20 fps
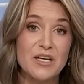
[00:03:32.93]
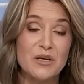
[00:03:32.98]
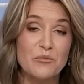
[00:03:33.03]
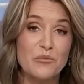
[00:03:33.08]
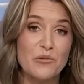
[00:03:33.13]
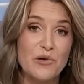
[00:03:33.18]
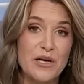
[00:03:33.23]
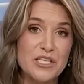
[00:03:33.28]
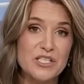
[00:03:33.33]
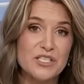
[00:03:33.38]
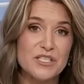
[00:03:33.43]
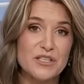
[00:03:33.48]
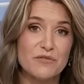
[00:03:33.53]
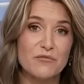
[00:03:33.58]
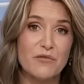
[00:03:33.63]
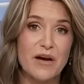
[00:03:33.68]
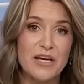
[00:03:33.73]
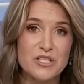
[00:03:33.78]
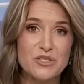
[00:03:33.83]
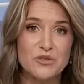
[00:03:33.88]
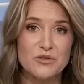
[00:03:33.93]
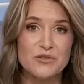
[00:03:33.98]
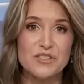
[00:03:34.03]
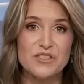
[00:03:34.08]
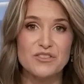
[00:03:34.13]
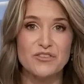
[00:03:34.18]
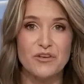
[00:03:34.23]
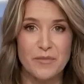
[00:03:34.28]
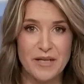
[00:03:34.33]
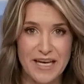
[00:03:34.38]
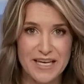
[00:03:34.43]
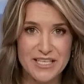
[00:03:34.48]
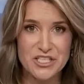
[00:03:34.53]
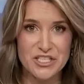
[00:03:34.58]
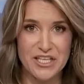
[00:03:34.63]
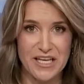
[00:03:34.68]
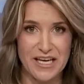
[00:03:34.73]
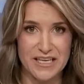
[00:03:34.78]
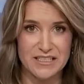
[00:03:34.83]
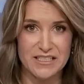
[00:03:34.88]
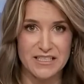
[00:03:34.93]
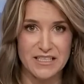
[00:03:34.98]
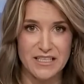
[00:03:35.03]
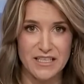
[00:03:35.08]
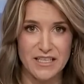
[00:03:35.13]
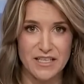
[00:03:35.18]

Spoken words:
breached the Racial Discrimination Act